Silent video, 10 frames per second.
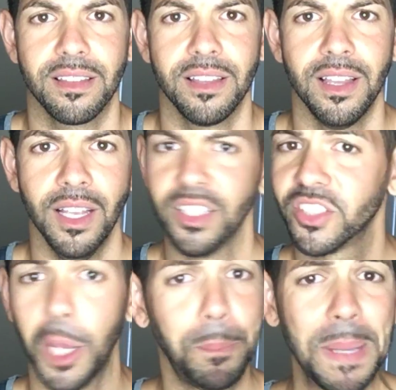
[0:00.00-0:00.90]
Some
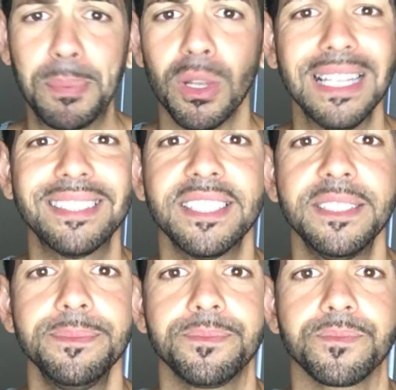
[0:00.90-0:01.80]
people listen,
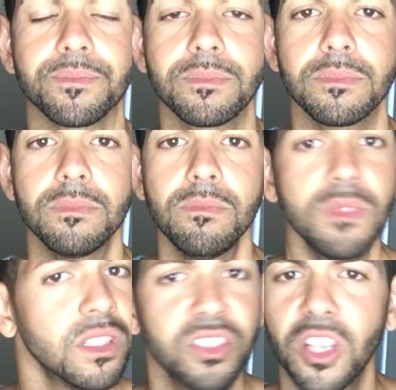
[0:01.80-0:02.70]

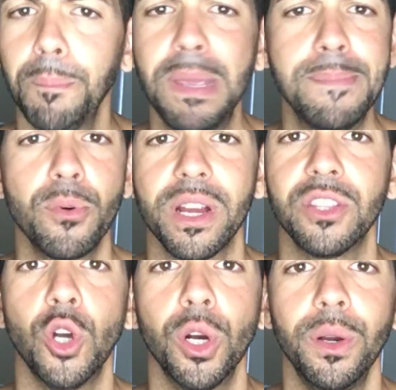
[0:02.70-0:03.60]
some people
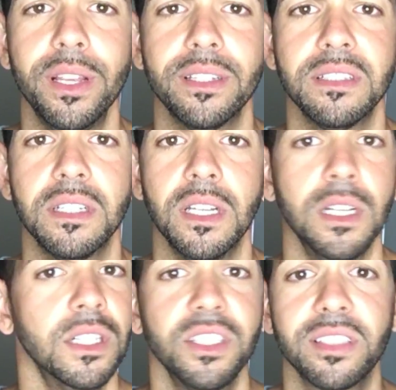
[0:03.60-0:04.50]
ignore it,
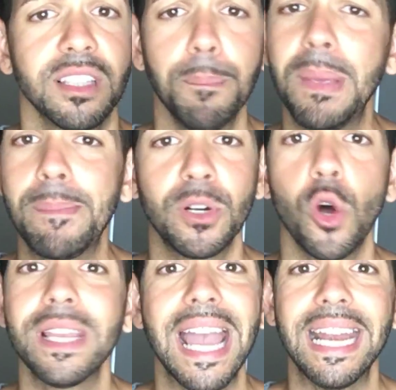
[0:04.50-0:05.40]
some people don't
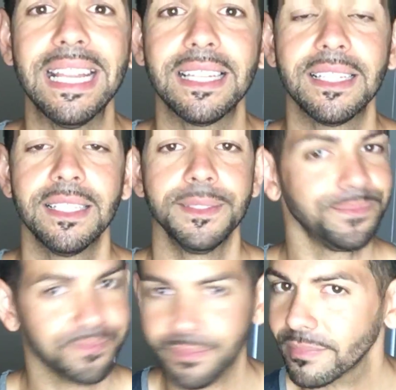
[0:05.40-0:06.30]
get it,
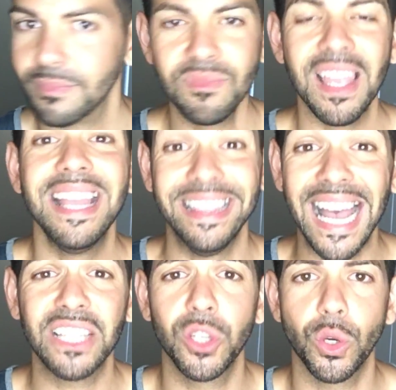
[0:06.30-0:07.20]
and that's
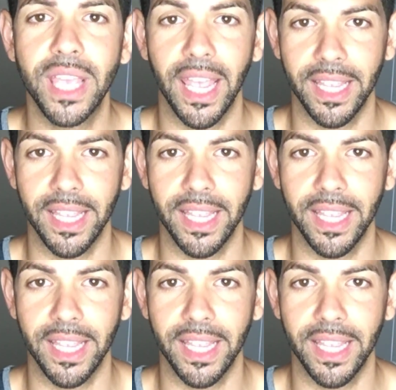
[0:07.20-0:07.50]
okay.